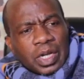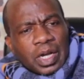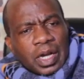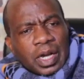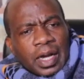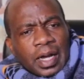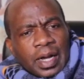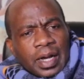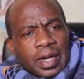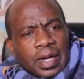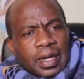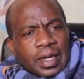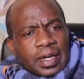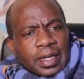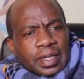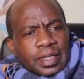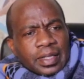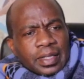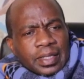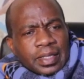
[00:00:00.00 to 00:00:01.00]

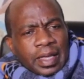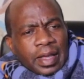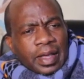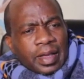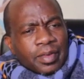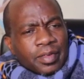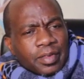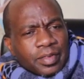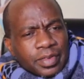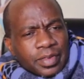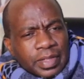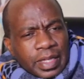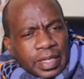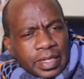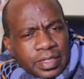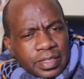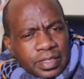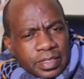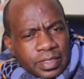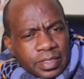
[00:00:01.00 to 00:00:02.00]

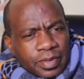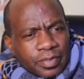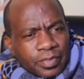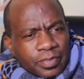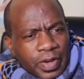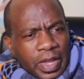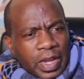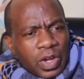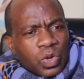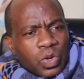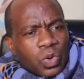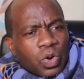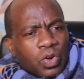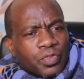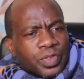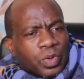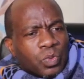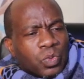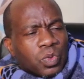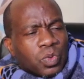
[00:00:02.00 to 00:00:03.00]
that the value
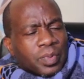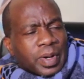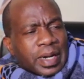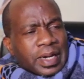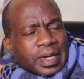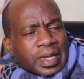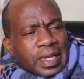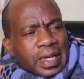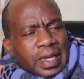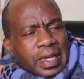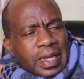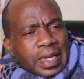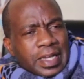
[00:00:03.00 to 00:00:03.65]
of the woman